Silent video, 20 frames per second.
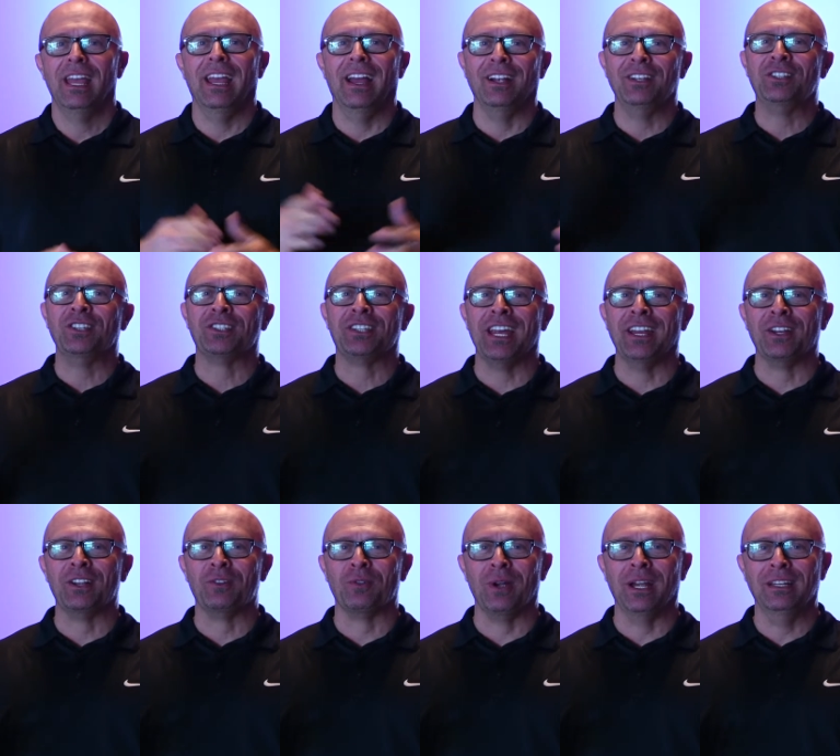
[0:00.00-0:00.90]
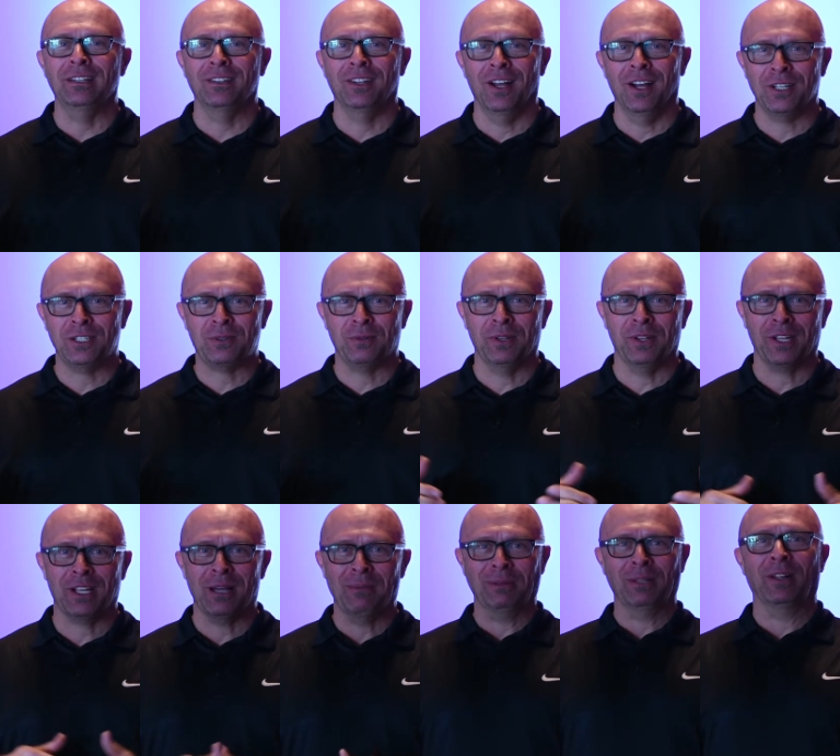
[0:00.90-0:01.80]
Hey, I just had a great lunch
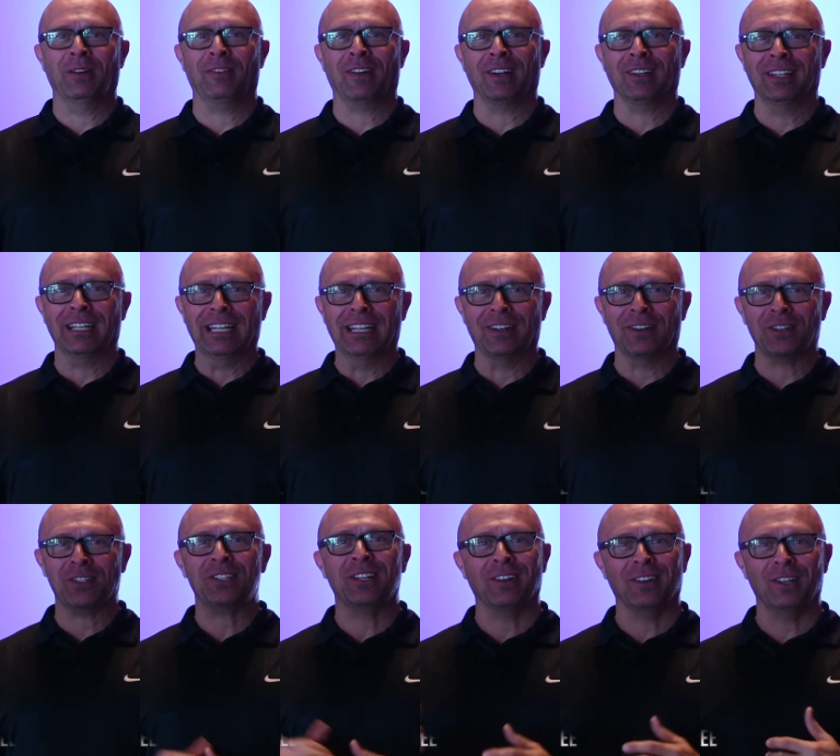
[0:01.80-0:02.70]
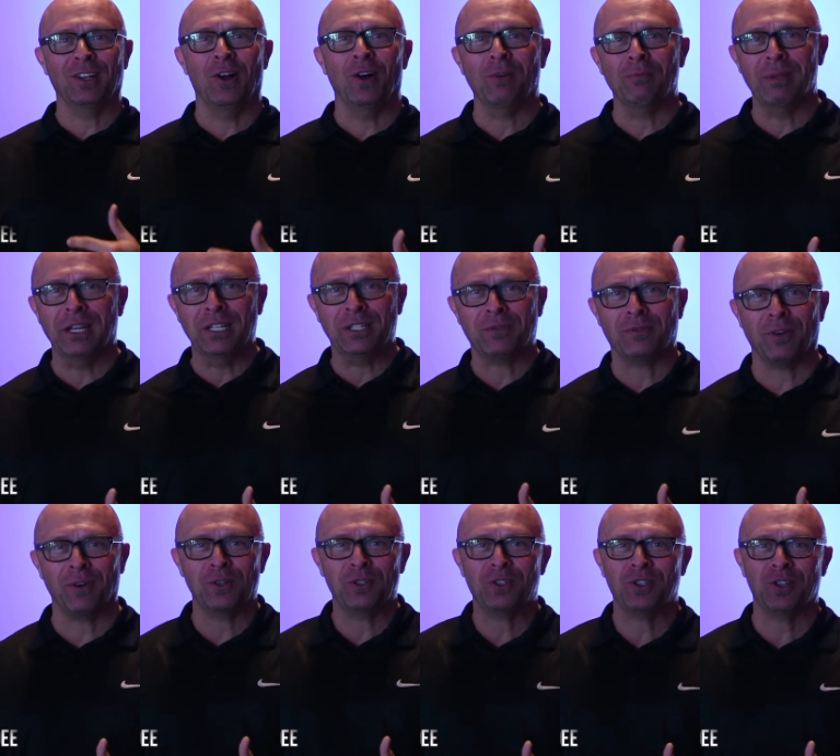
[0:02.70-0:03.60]
with a couple of our leaders here at Long Beach
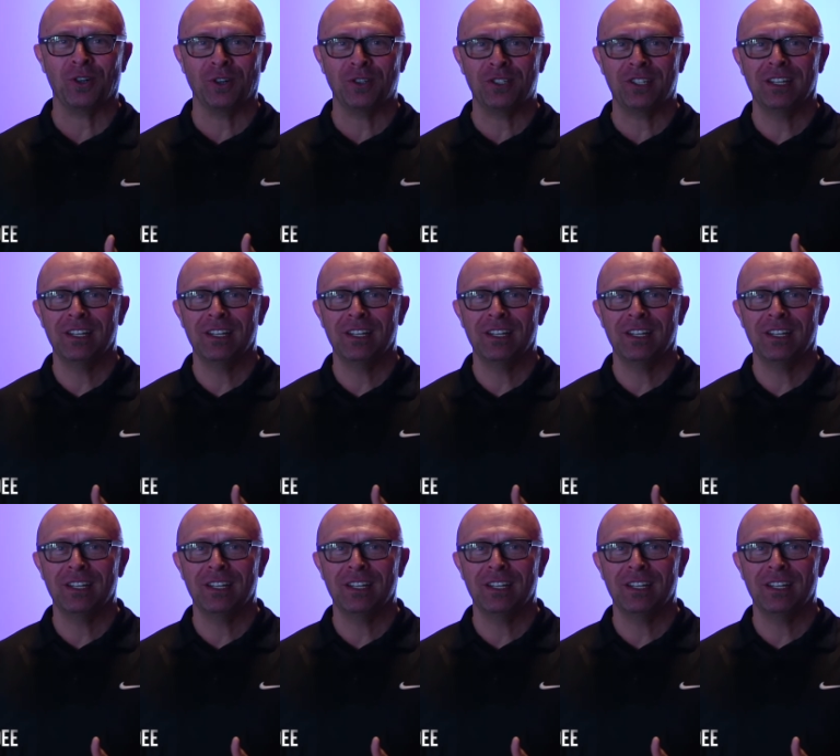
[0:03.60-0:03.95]
First Church.